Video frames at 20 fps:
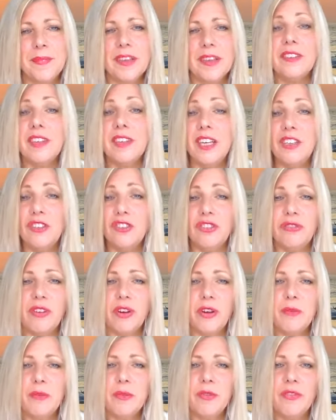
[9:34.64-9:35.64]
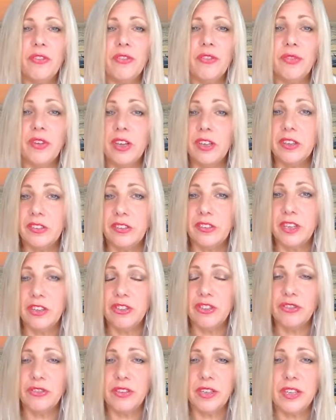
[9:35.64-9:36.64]
Saint Jerome of the 1st
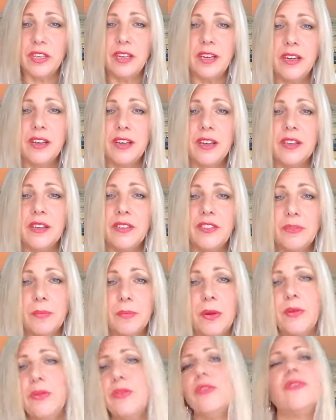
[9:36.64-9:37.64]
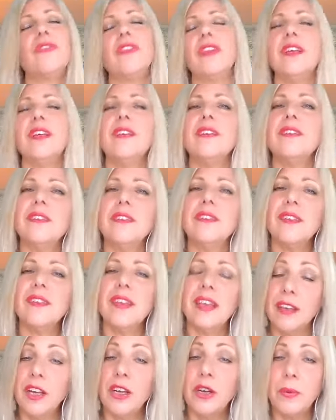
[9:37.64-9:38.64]
century spoke of this,
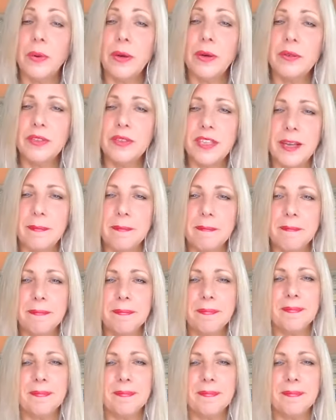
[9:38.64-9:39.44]
and I quote him: